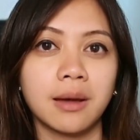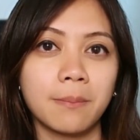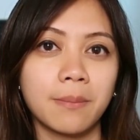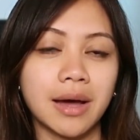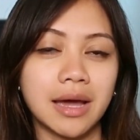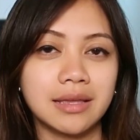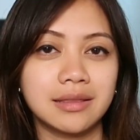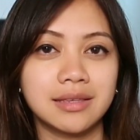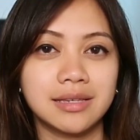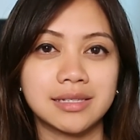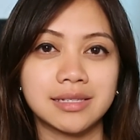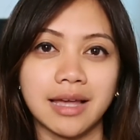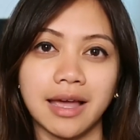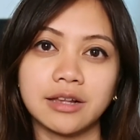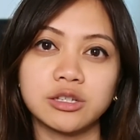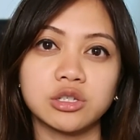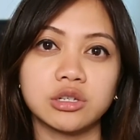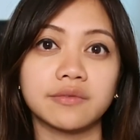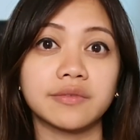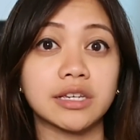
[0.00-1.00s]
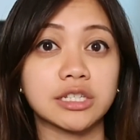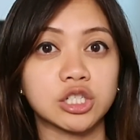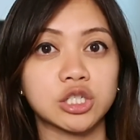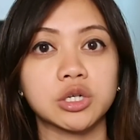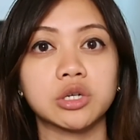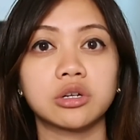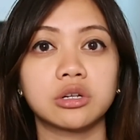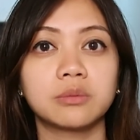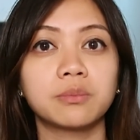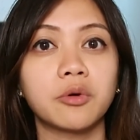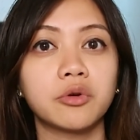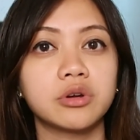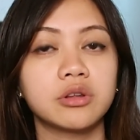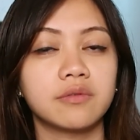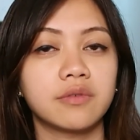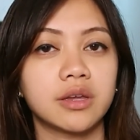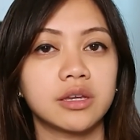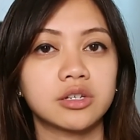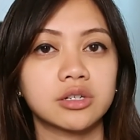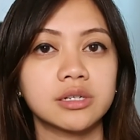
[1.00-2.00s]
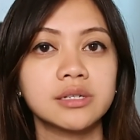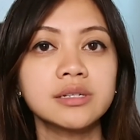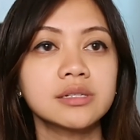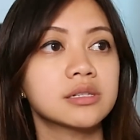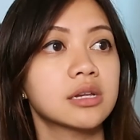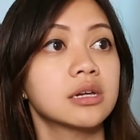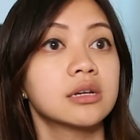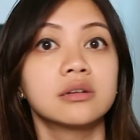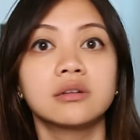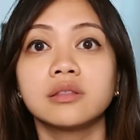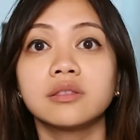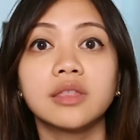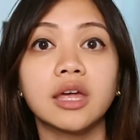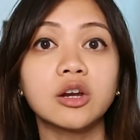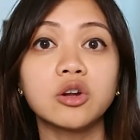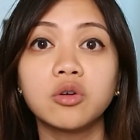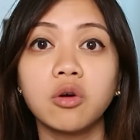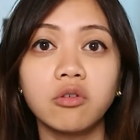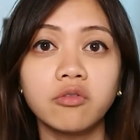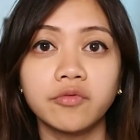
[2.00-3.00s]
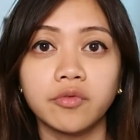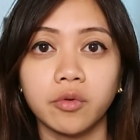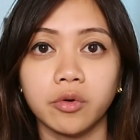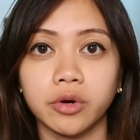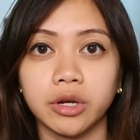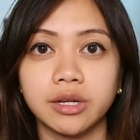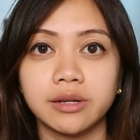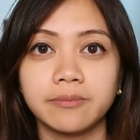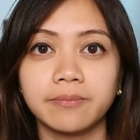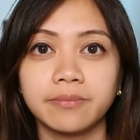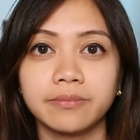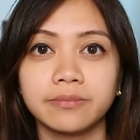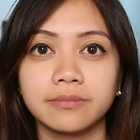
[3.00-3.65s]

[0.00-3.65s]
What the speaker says: by these kinds of external motivations, then go for it.